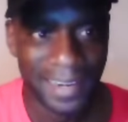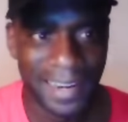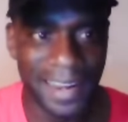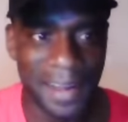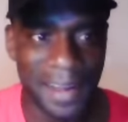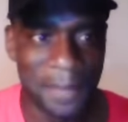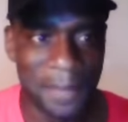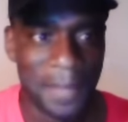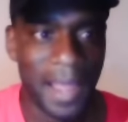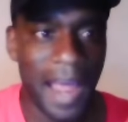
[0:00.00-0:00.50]

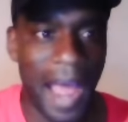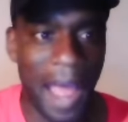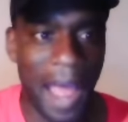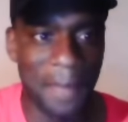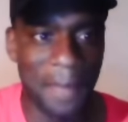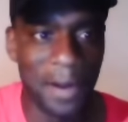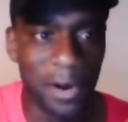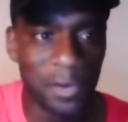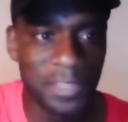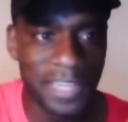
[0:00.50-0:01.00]
Um,
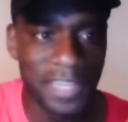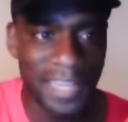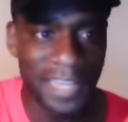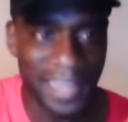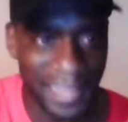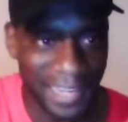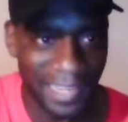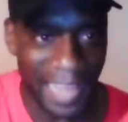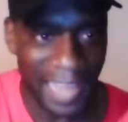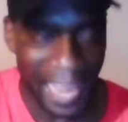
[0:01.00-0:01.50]
I'm holding
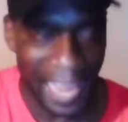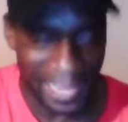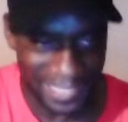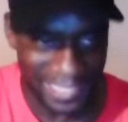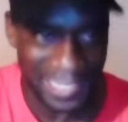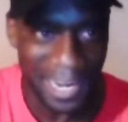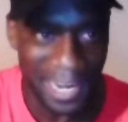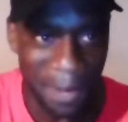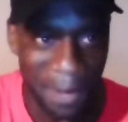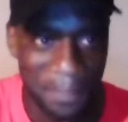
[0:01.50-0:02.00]
a glass
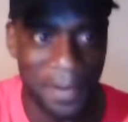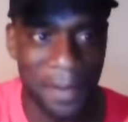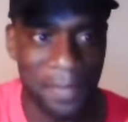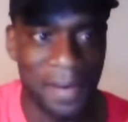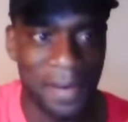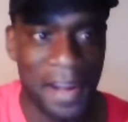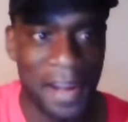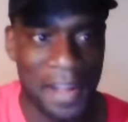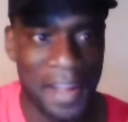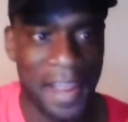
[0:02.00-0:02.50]
cup up
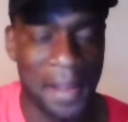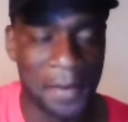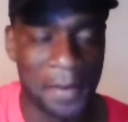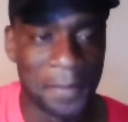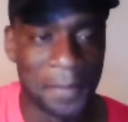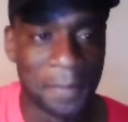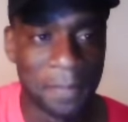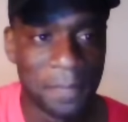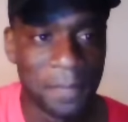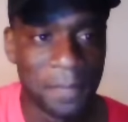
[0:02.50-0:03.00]
right
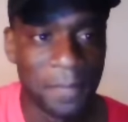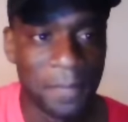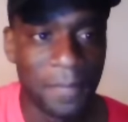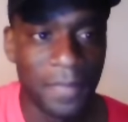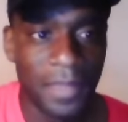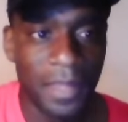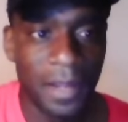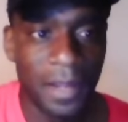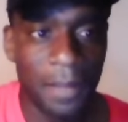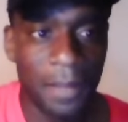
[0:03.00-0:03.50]
now.
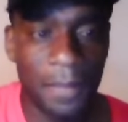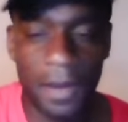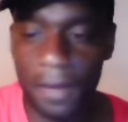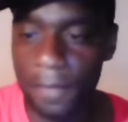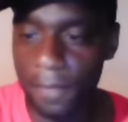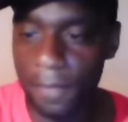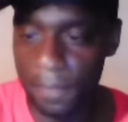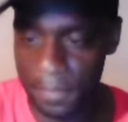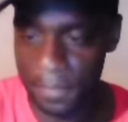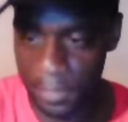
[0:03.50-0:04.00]

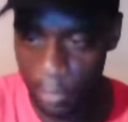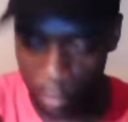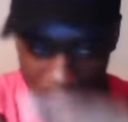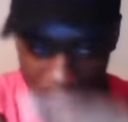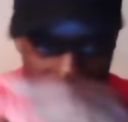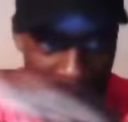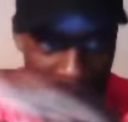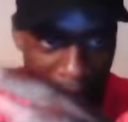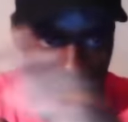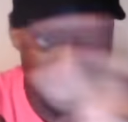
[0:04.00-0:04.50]
Um, do you
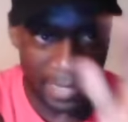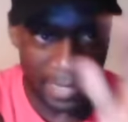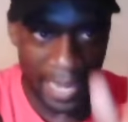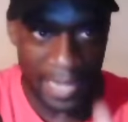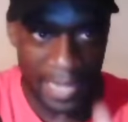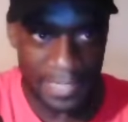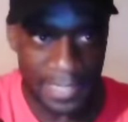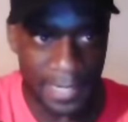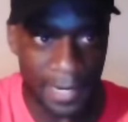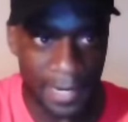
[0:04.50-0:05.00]
see my
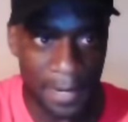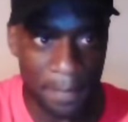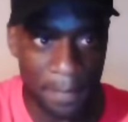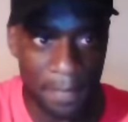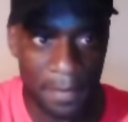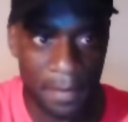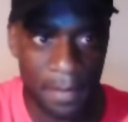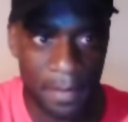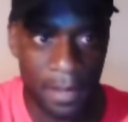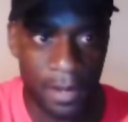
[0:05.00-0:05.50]
glass cup
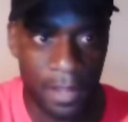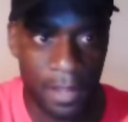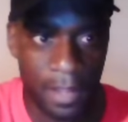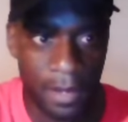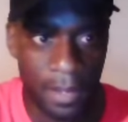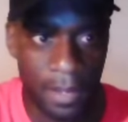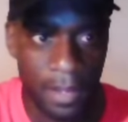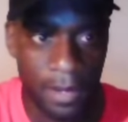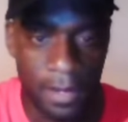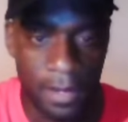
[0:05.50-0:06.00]
and,
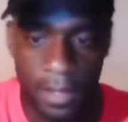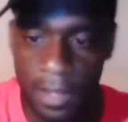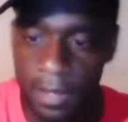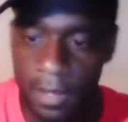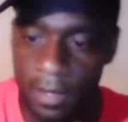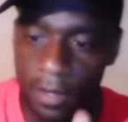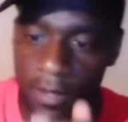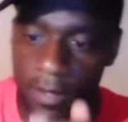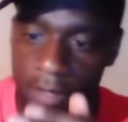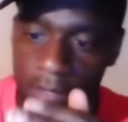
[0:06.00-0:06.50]
and, and,
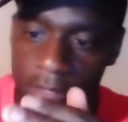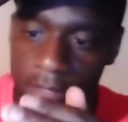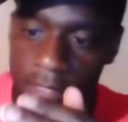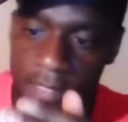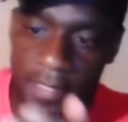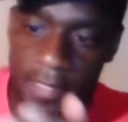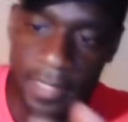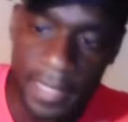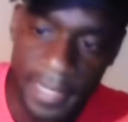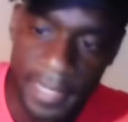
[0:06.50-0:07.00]
and the
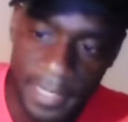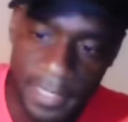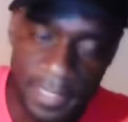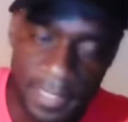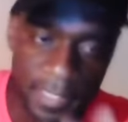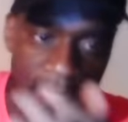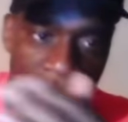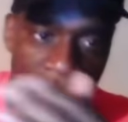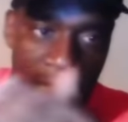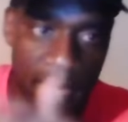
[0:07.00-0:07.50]
sleek
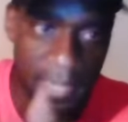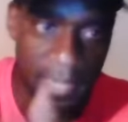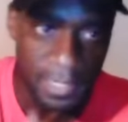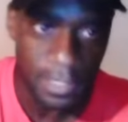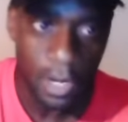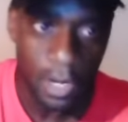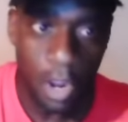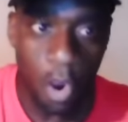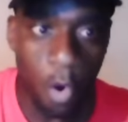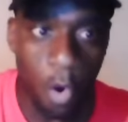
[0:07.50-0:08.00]
design? That,
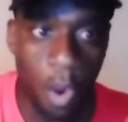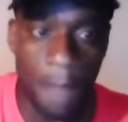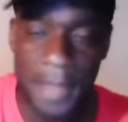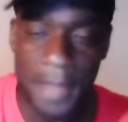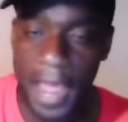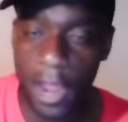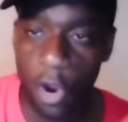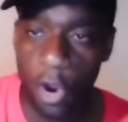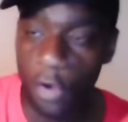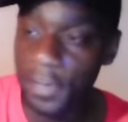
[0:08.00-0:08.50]
oh, I'm
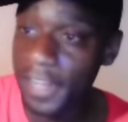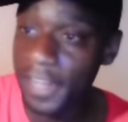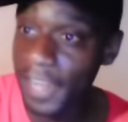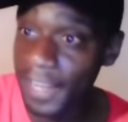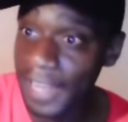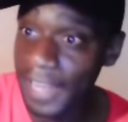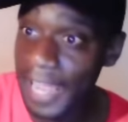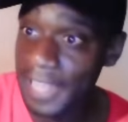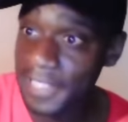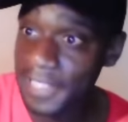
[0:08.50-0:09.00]
not holding a
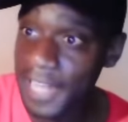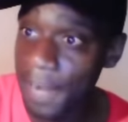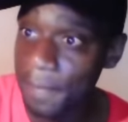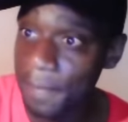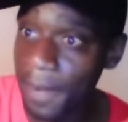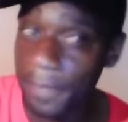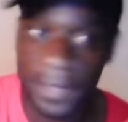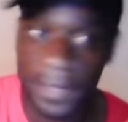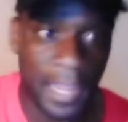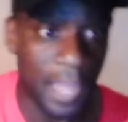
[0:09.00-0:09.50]
glass cup
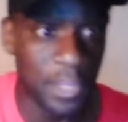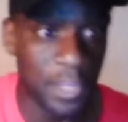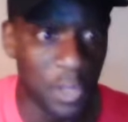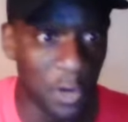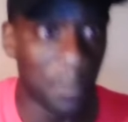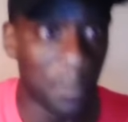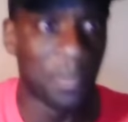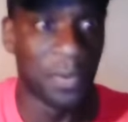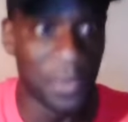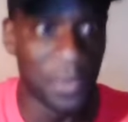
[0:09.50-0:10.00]
up? Can
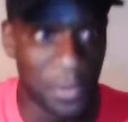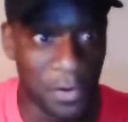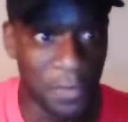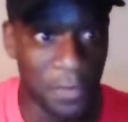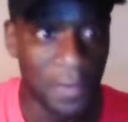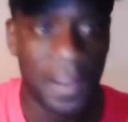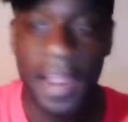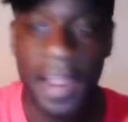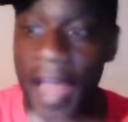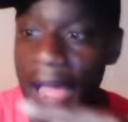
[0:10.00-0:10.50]
you
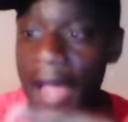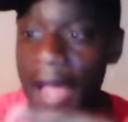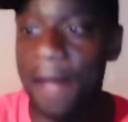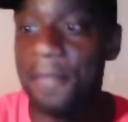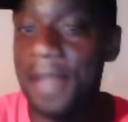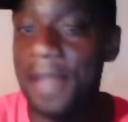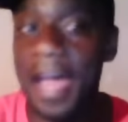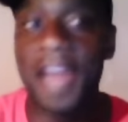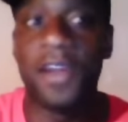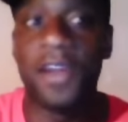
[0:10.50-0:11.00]
prove
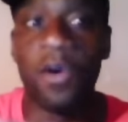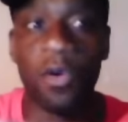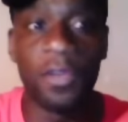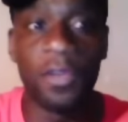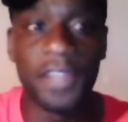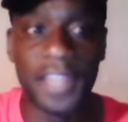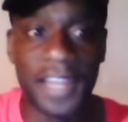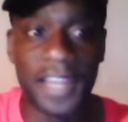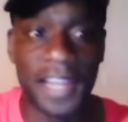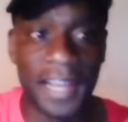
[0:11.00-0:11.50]
I'm not
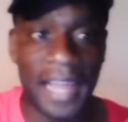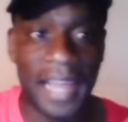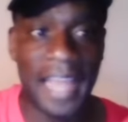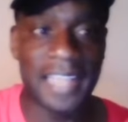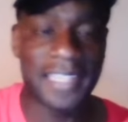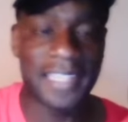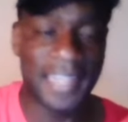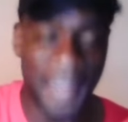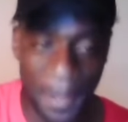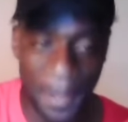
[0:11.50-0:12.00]
holding a
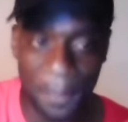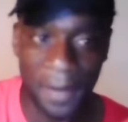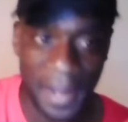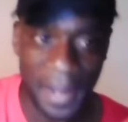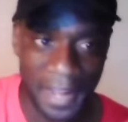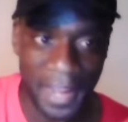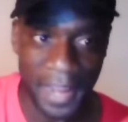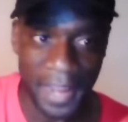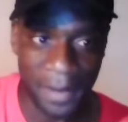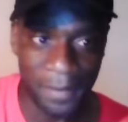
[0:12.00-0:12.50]
glass cup
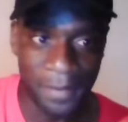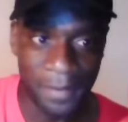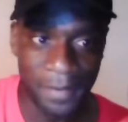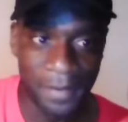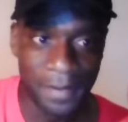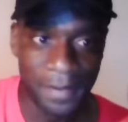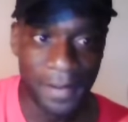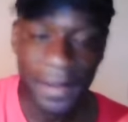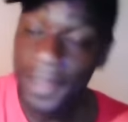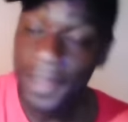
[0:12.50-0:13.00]
right now?
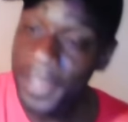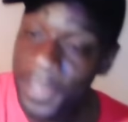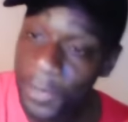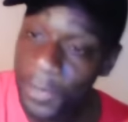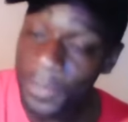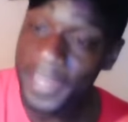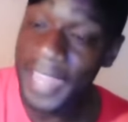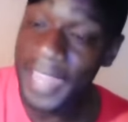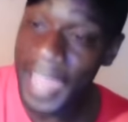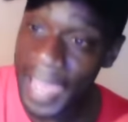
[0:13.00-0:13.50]

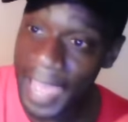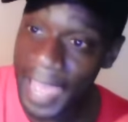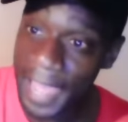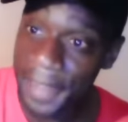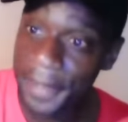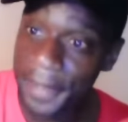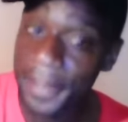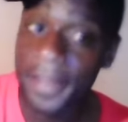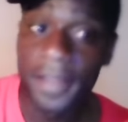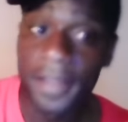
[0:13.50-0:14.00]
You
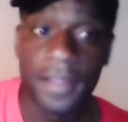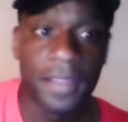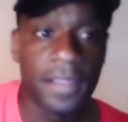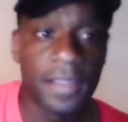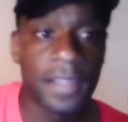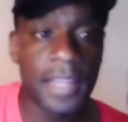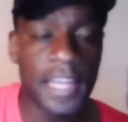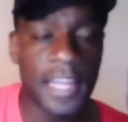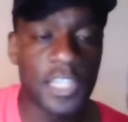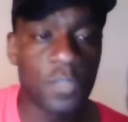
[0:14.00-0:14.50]
can.
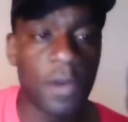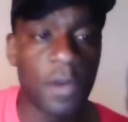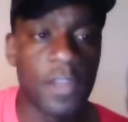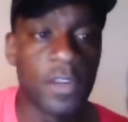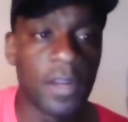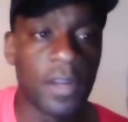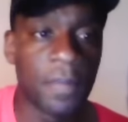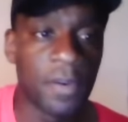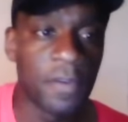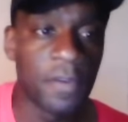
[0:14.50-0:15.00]
Then guess what?
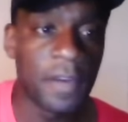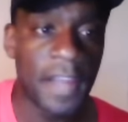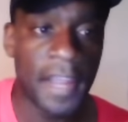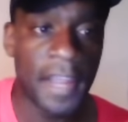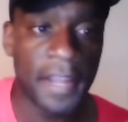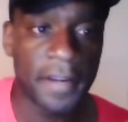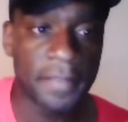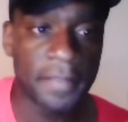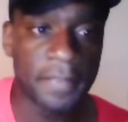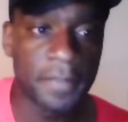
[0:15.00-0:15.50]
You can prove a
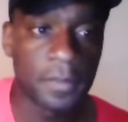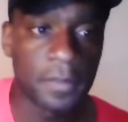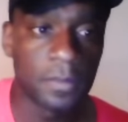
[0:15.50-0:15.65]
negative.